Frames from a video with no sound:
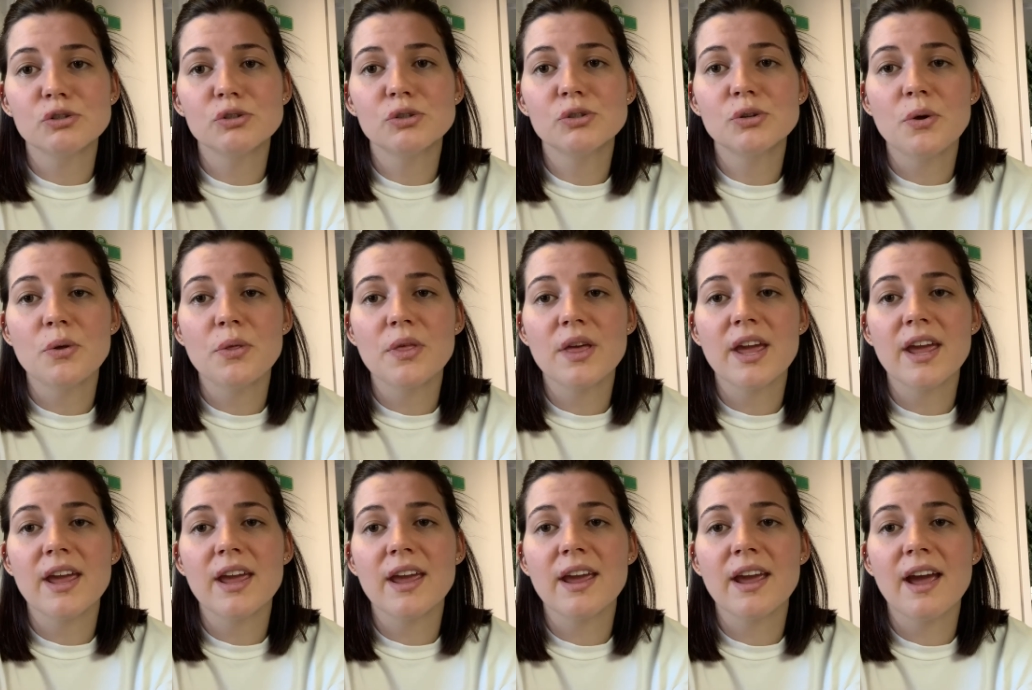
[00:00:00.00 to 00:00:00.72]
So
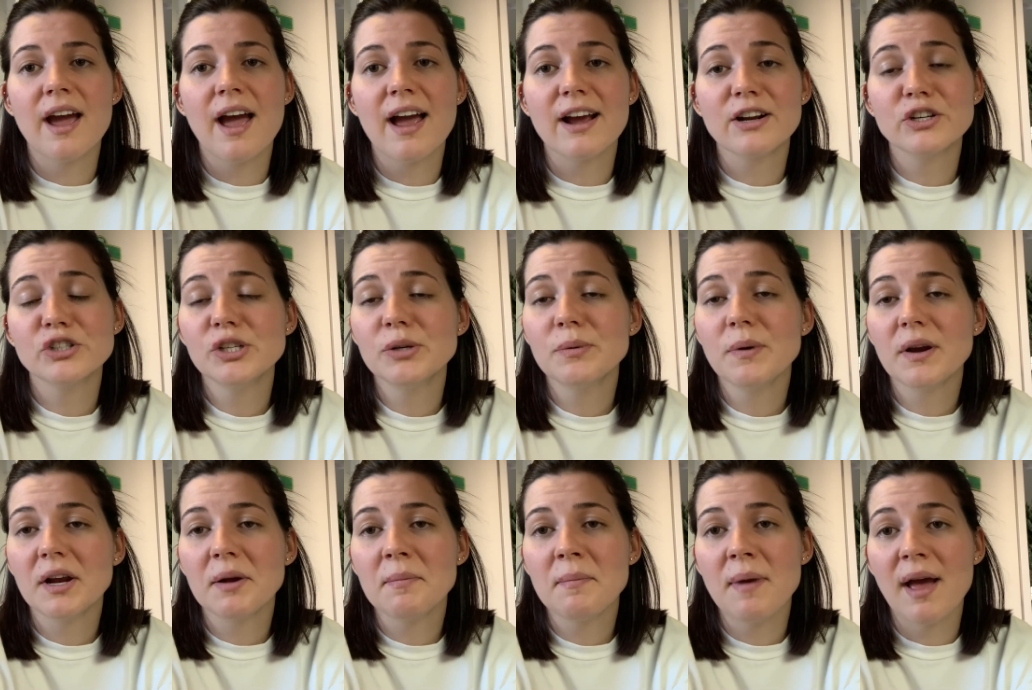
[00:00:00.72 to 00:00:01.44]
they actually
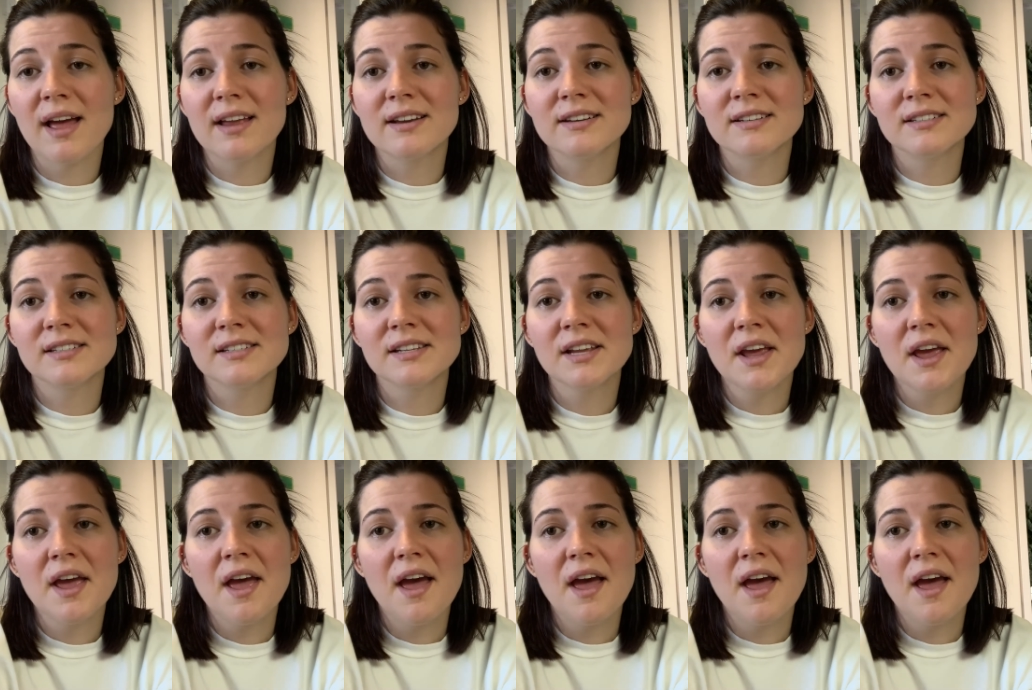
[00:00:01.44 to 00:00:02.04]
recommend